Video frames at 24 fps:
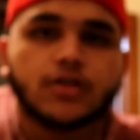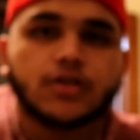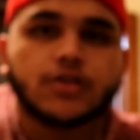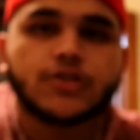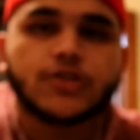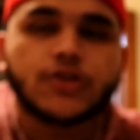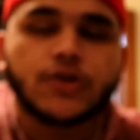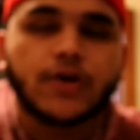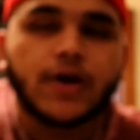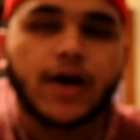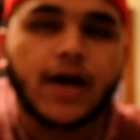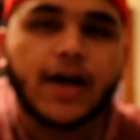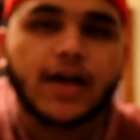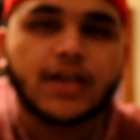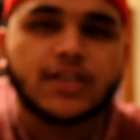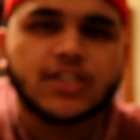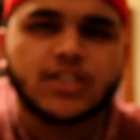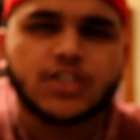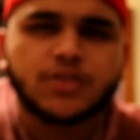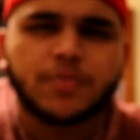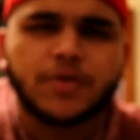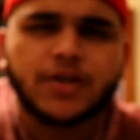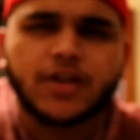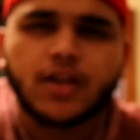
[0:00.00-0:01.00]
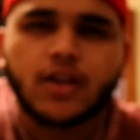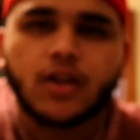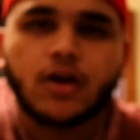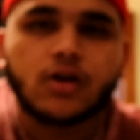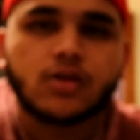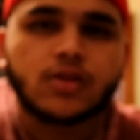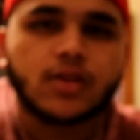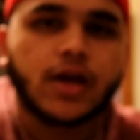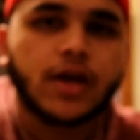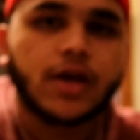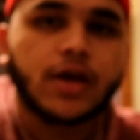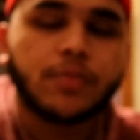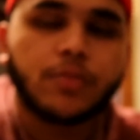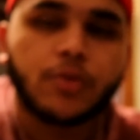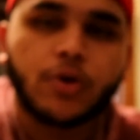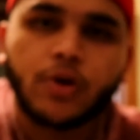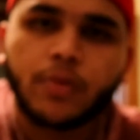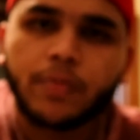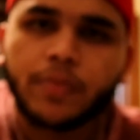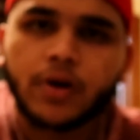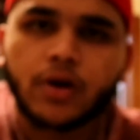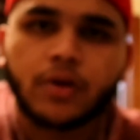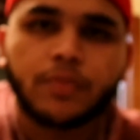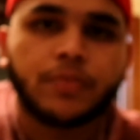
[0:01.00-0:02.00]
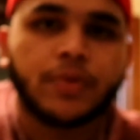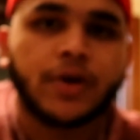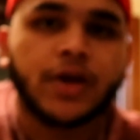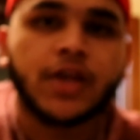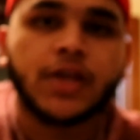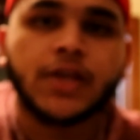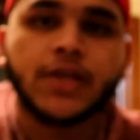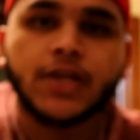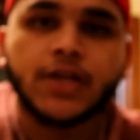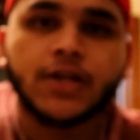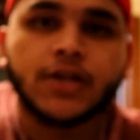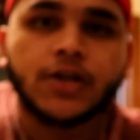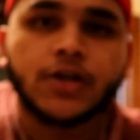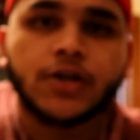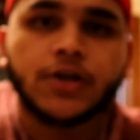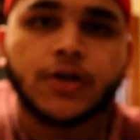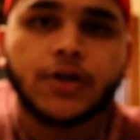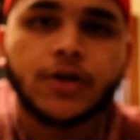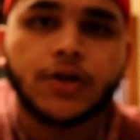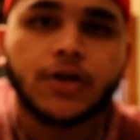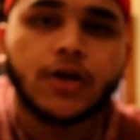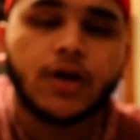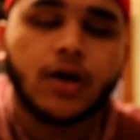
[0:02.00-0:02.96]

So guys, it's been a long night. I'm gonna wrap it up right here.